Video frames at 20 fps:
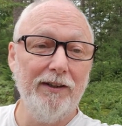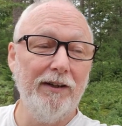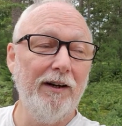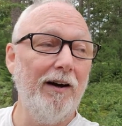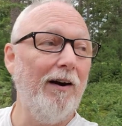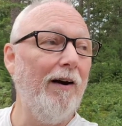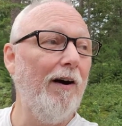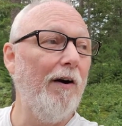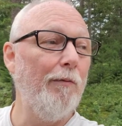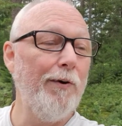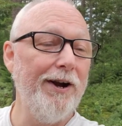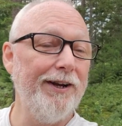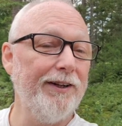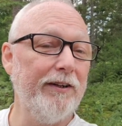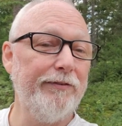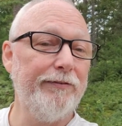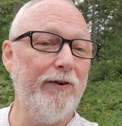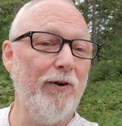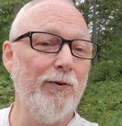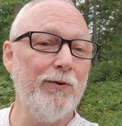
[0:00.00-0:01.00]
a regular
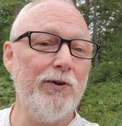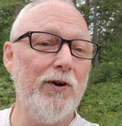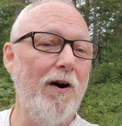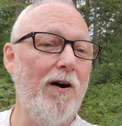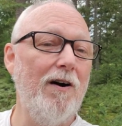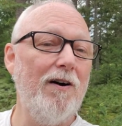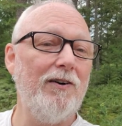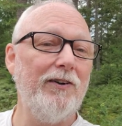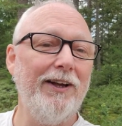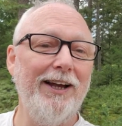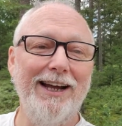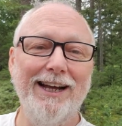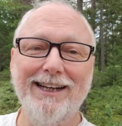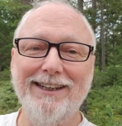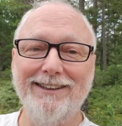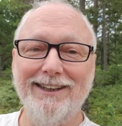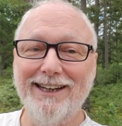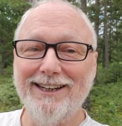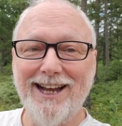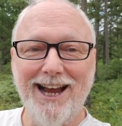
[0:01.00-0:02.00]
phone call,
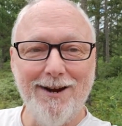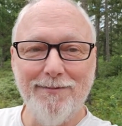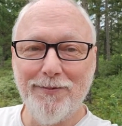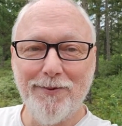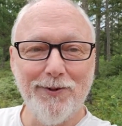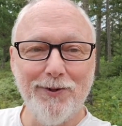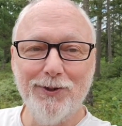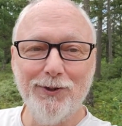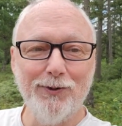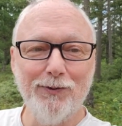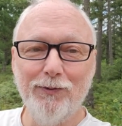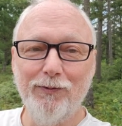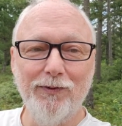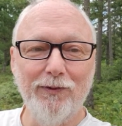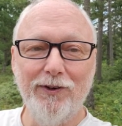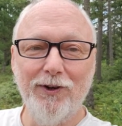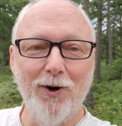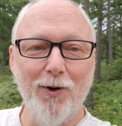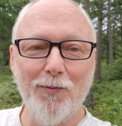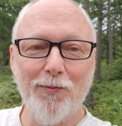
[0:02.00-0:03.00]
and it came through
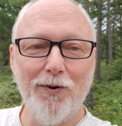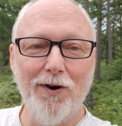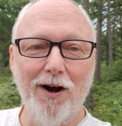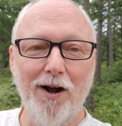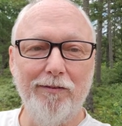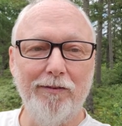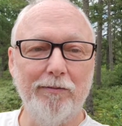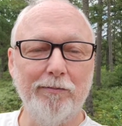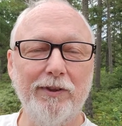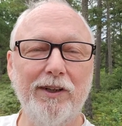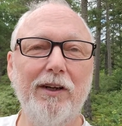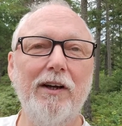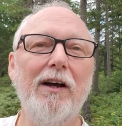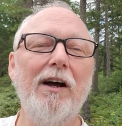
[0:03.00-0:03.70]
no problem.